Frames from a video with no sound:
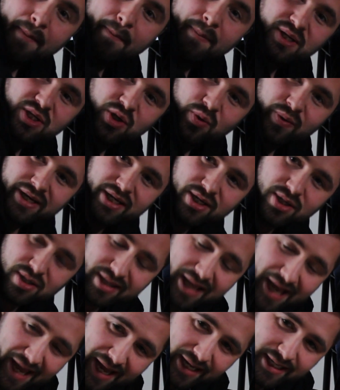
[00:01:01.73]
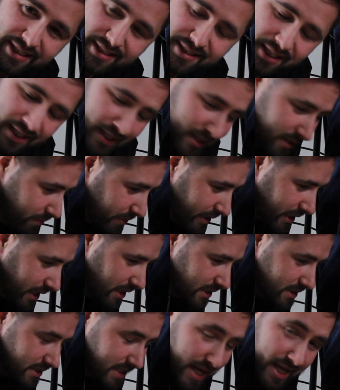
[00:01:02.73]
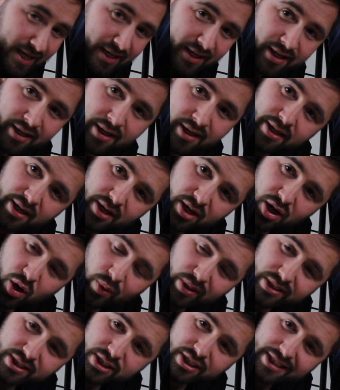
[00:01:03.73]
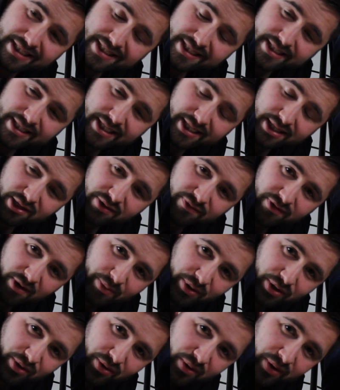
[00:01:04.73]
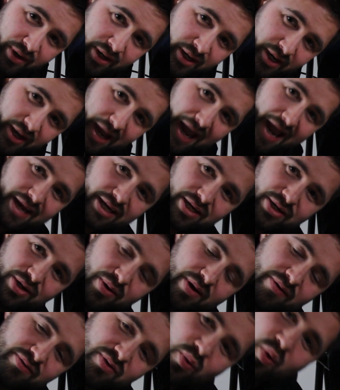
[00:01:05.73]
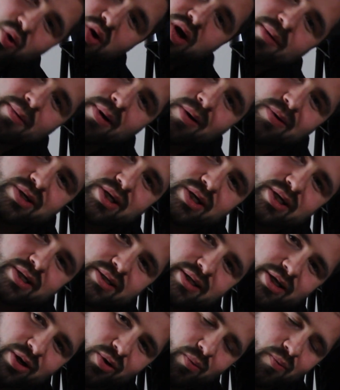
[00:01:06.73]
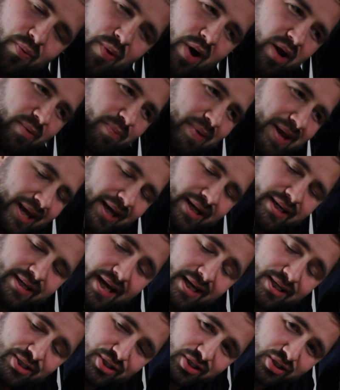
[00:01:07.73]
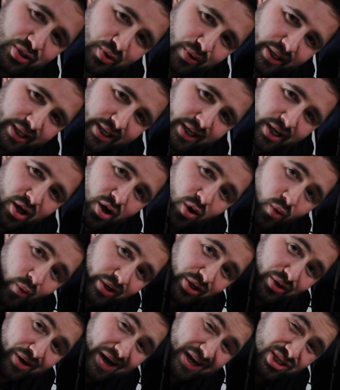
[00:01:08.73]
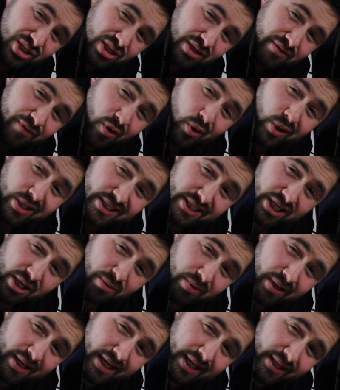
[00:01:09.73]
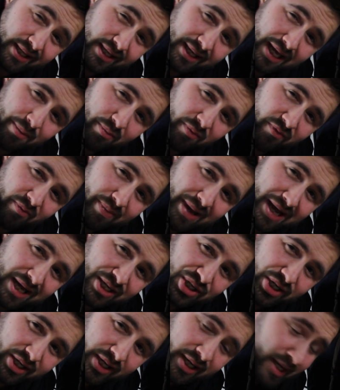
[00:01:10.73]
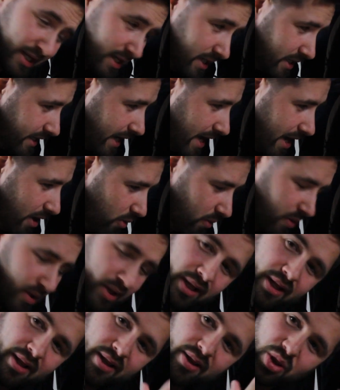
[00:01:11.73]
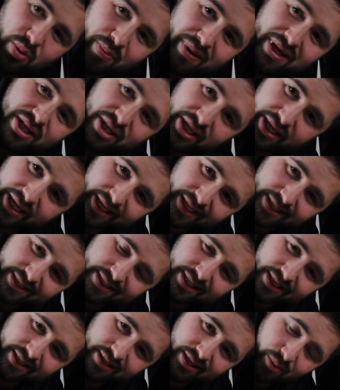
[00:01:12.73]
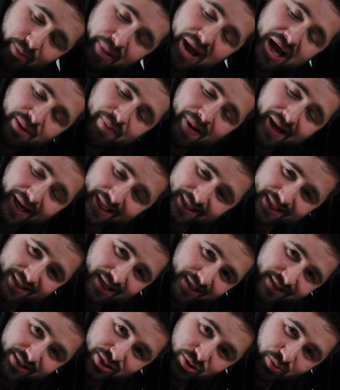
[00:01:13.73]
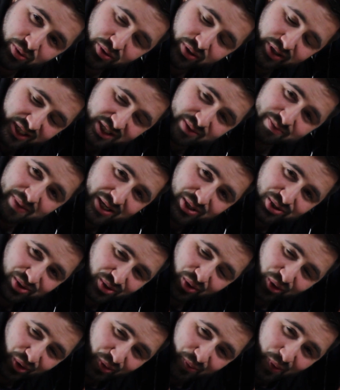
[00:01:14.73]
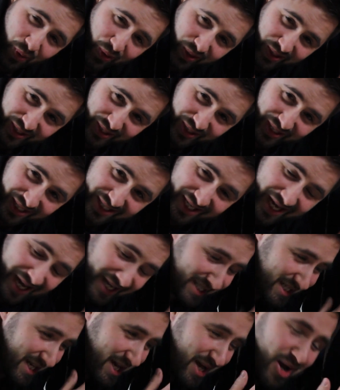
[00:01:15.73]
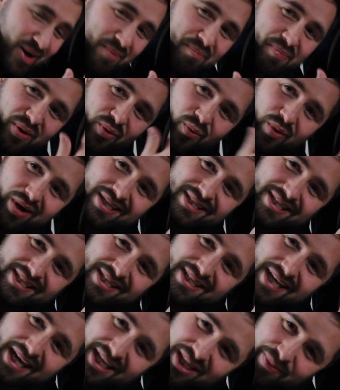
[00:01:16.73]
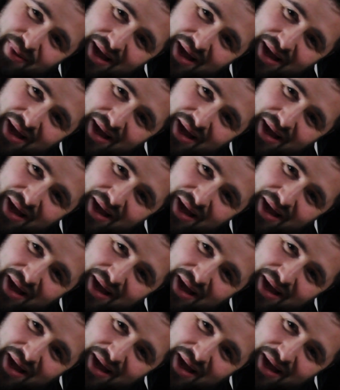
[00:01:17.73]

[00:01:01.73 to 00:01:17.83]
between your legs, because then no one's gonna steal it from you, and you don't have to worry about, not paying attention to it when you're actually focusing on playing the game of Magic. Now, the big thing is, a backpack is not super special or important in this case, but what is inside the